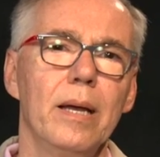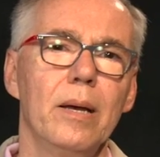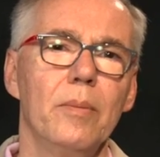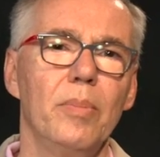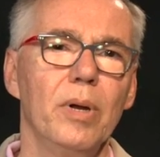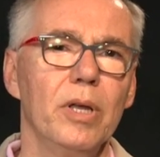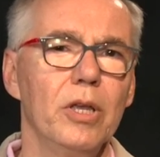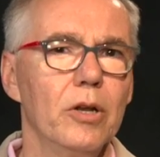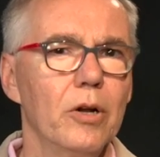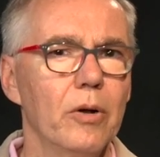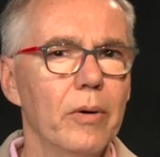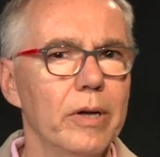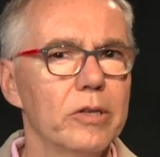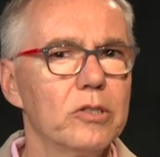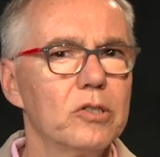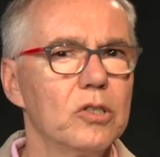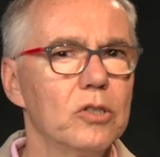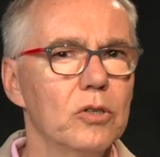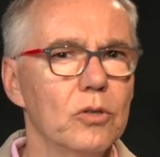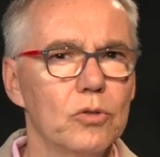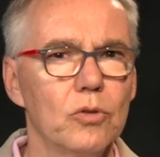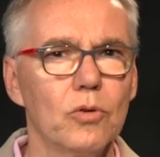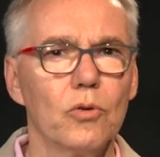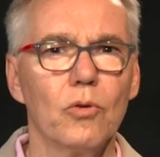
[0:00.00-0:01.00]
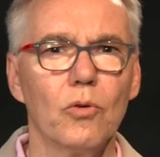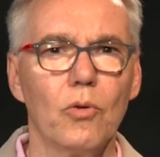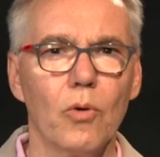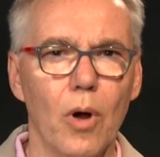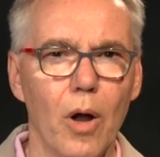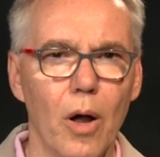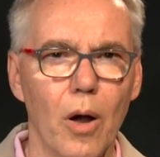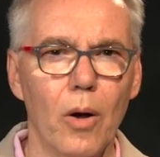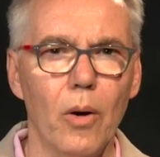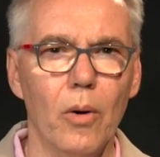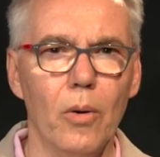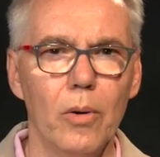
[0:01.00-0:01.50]
But you know, as children
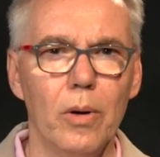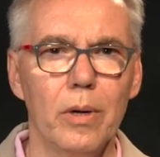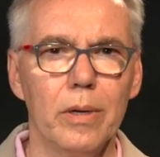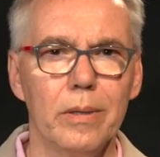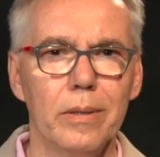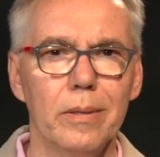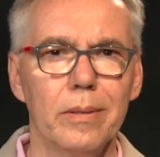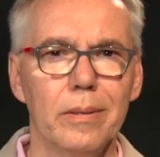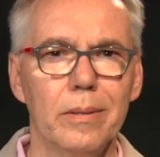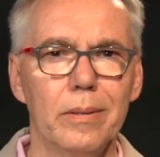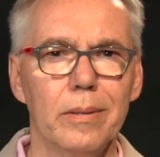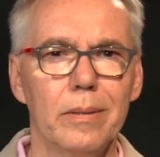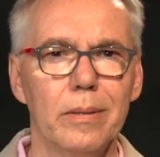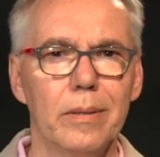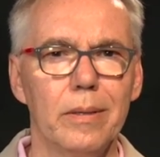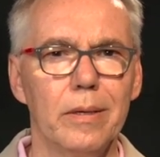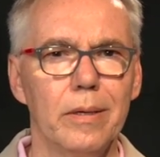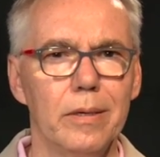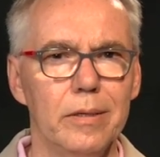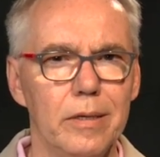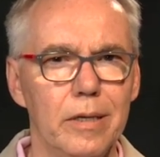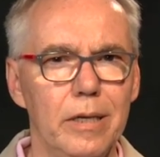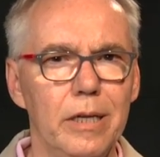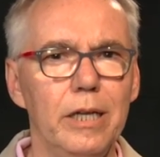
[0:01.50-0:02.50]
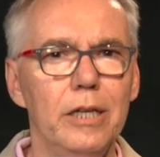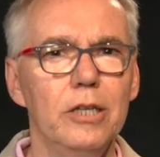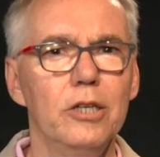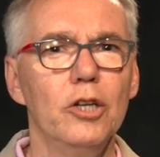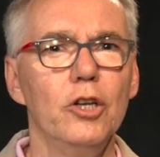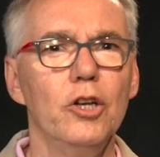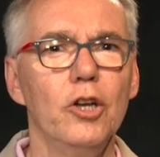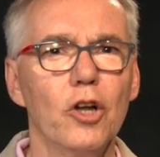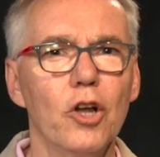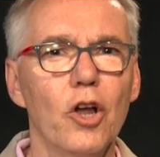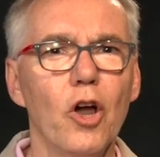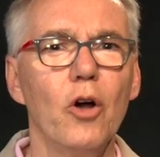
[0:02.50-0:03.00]
grow, you need to
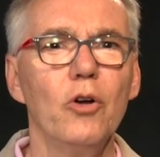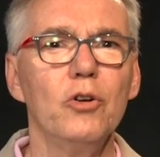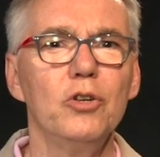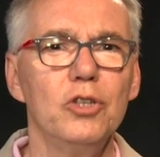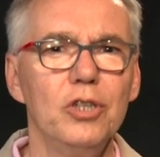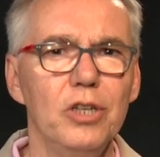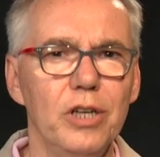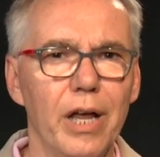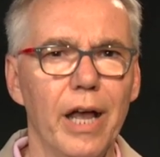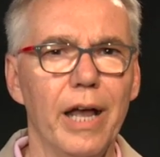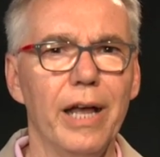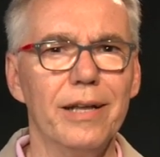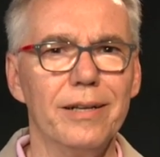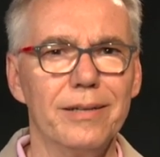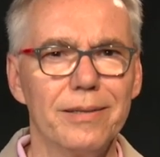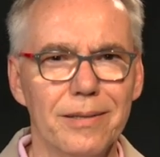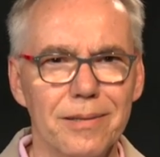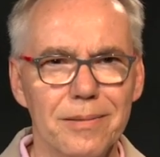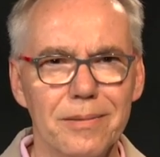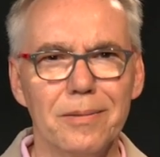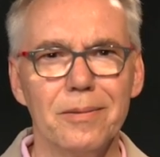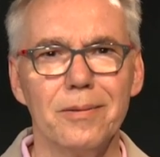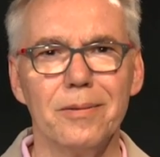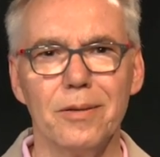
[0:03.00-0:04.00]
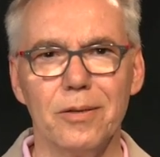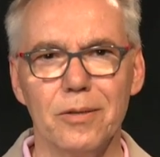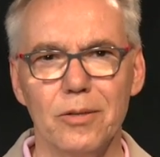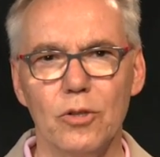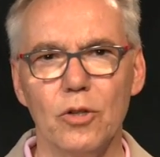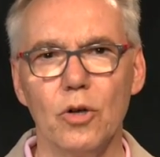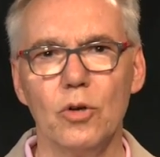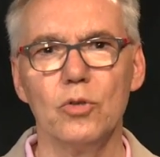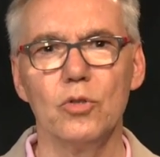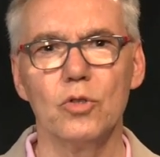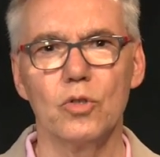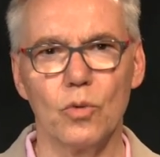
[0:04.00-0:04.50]
negotiate
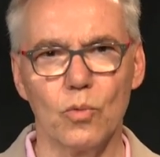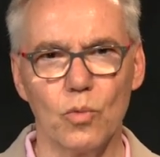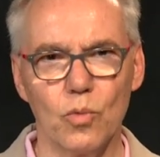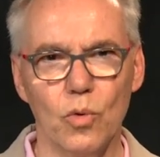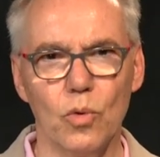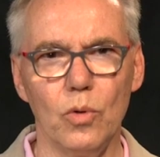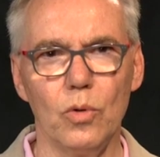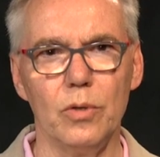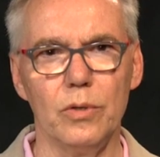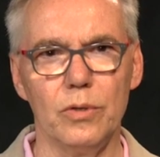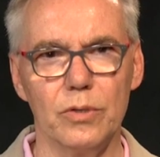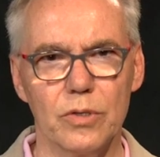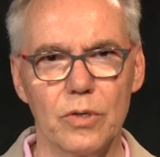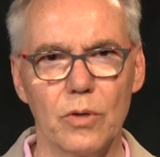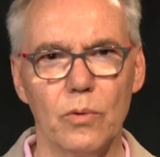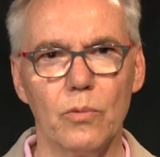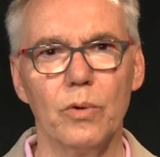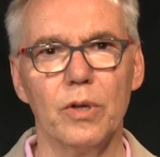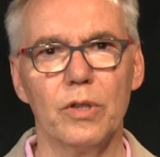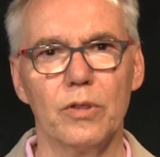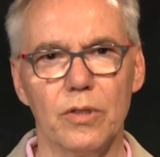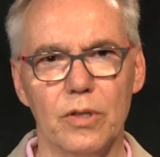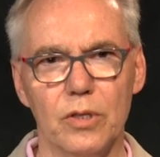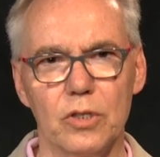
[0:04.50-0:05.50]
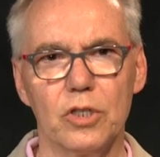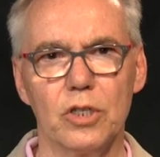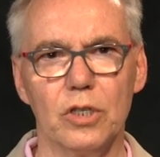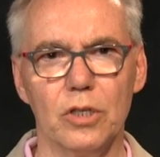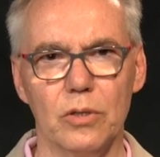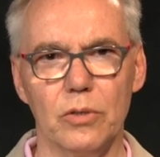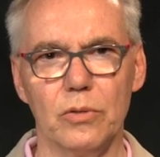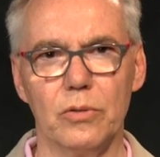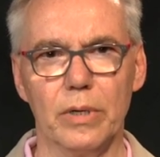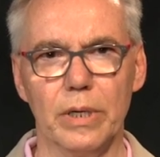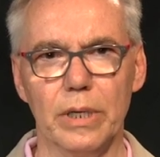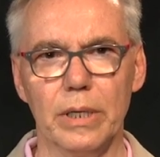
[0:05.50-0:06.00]
those rules with the
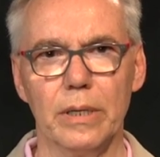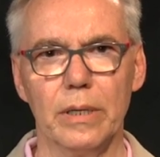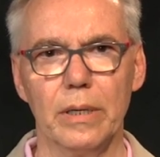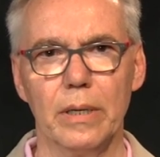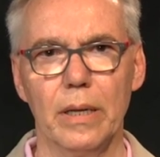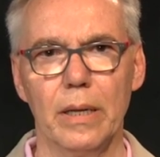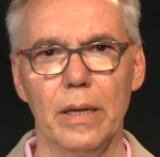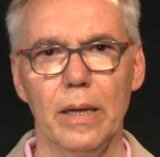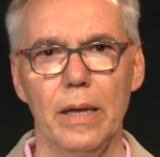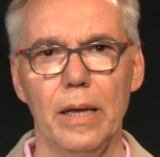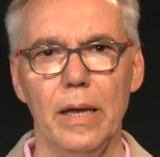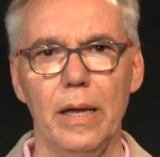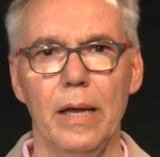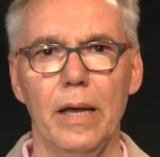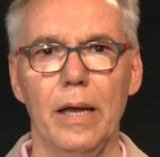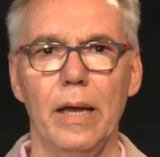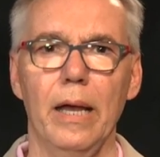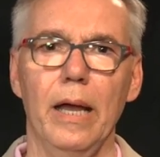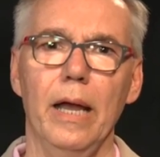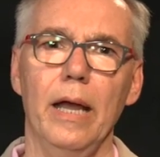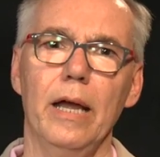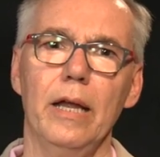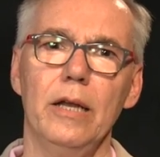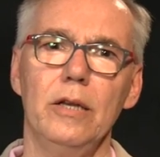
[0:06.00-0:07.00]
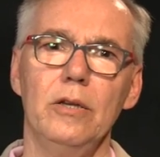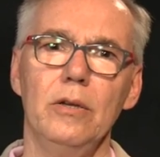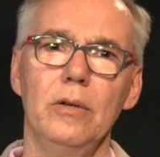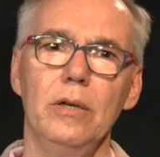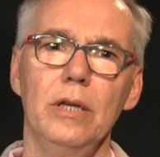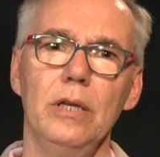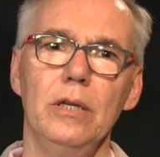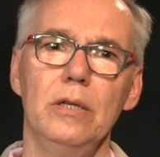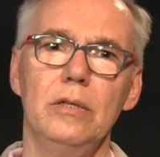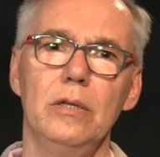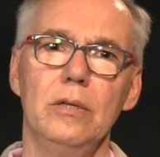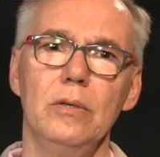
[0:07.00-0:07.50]
children. And you
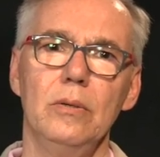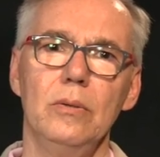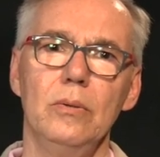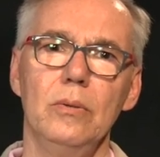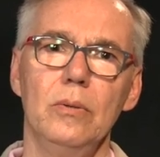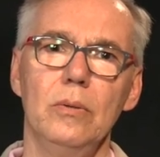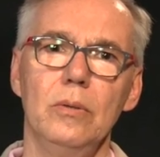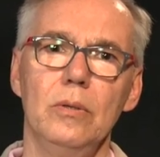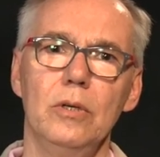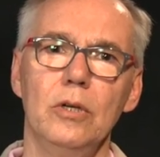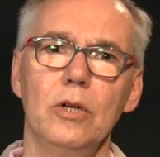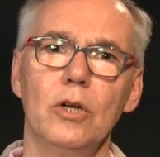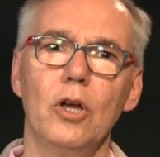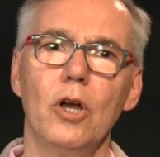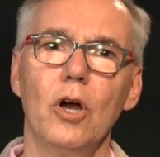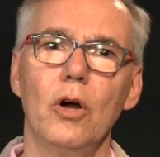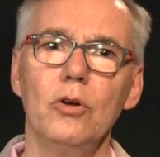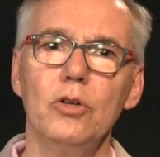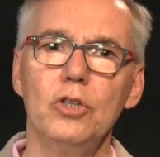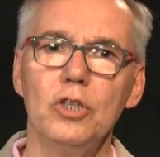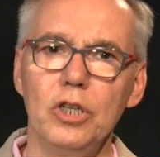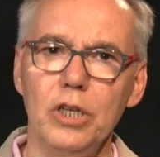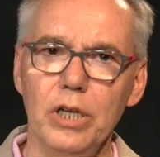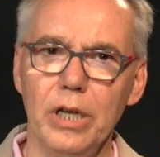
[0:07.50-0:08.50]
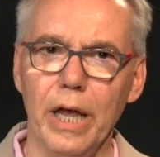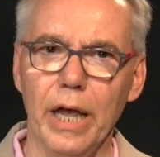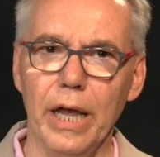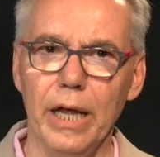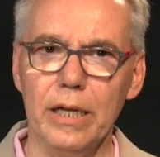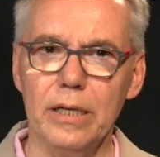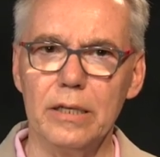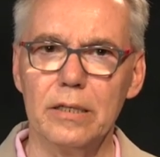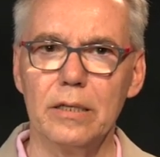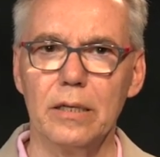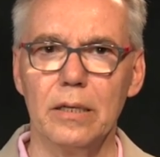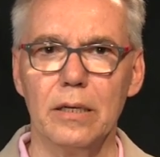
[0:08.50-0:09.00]
need to
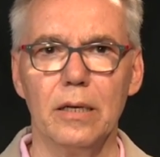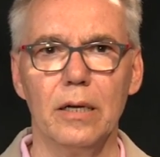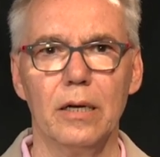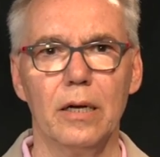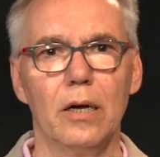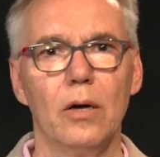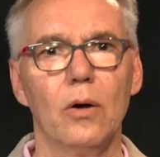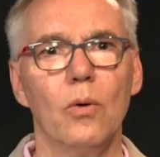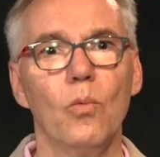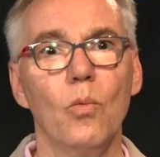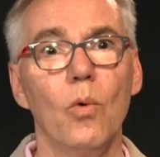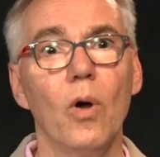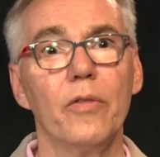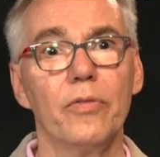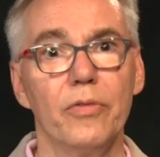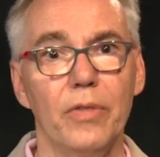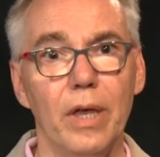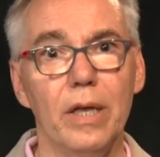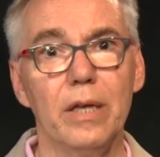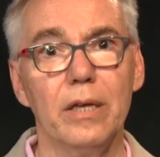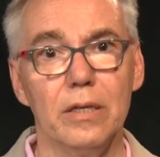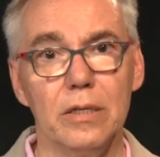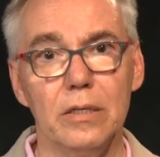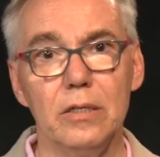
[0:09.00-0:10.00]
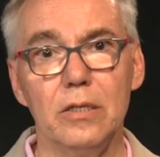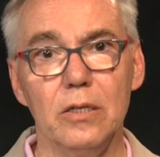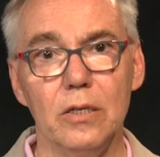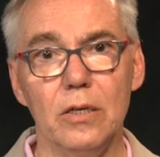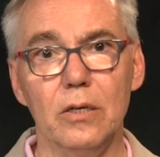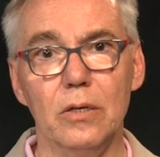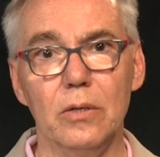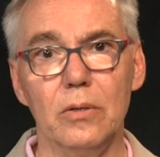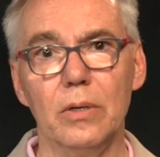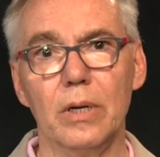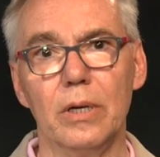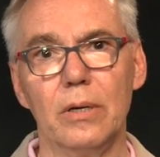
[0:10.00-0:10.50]
negotiate what they can
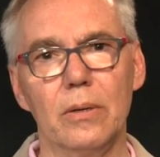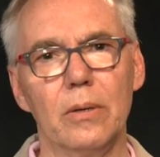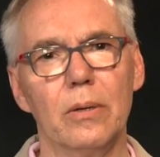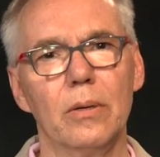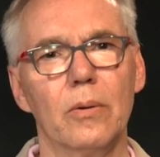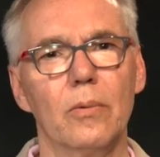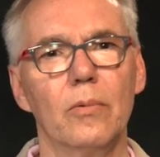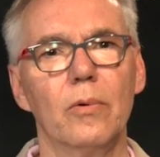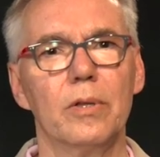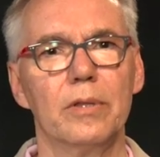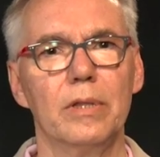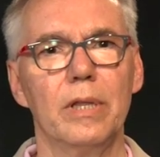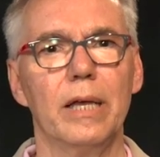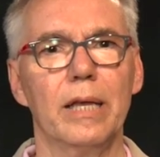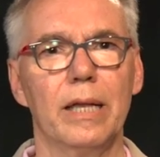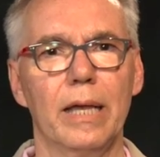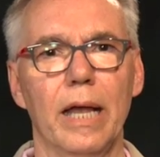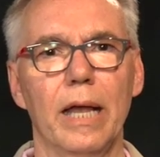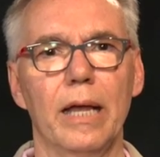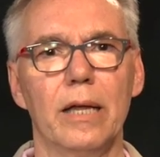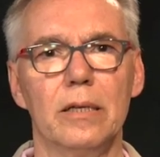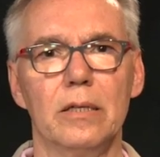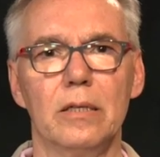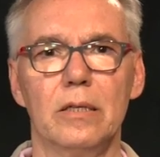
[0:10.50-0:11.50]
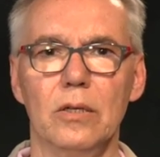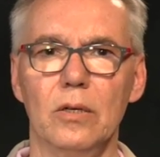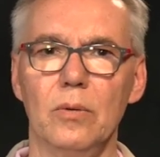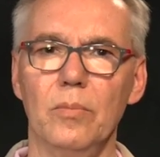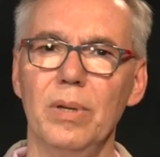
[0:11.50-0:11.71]
do and what they can't do.